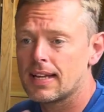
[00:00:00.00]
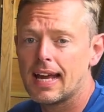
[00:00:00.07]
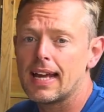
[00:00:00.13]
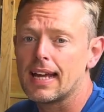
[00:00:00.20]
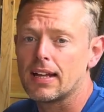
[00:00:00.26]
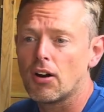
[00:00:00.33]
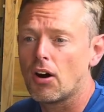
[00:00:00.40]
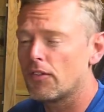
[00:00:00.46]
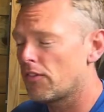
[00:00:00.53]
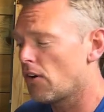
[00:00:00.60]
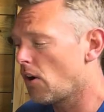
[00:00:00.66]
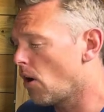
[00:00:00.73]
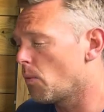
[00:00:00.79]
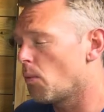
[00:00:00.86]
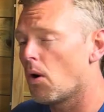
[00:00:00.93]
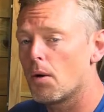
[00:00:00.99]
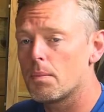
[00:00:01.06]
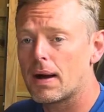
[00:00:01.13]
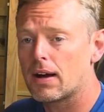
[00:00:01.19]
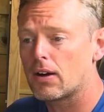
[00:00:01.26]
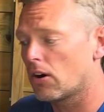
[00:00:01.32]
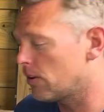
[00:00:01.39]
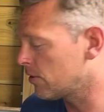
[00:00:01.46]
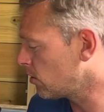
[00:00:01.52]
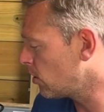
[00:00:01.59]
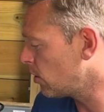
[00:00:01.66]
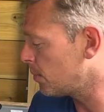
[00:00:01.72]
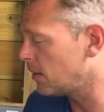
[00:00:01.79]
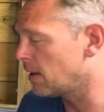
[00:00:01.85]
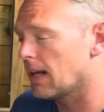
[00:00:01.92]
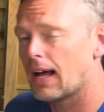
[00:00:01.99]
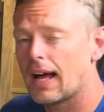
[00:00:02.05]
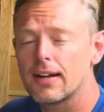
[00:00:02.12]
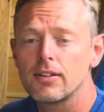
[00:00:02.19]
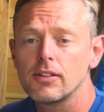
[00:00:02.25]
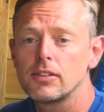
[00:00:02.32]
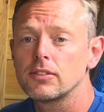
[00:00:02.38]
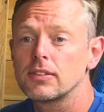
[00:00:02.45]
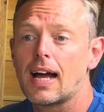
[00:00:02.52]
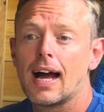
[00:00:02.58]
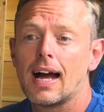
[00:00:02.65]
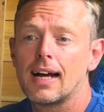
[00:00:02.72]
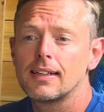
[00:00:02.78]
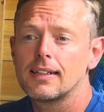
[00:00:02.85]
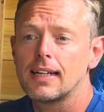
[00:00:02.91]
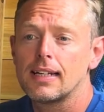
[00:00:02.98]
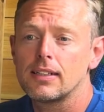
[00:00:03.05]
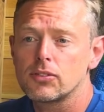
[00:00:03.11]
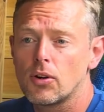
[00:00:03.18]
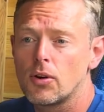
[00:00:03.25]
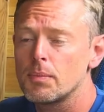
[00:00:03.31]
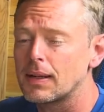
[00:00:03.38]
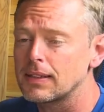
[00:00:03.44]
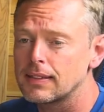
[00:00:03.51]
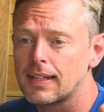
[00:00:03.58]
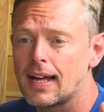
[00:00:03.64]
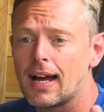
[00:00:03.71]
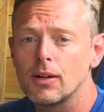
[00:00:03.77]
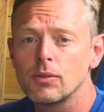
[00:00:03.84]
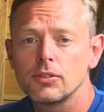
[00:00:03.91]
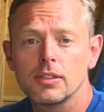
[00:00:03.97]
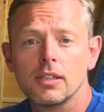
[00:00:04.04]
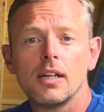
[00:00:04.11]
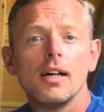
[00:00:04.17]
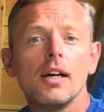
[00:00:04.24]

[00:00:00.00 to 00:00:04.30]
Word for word: heating off, hot water back on, couple of handles, and it's going back to the house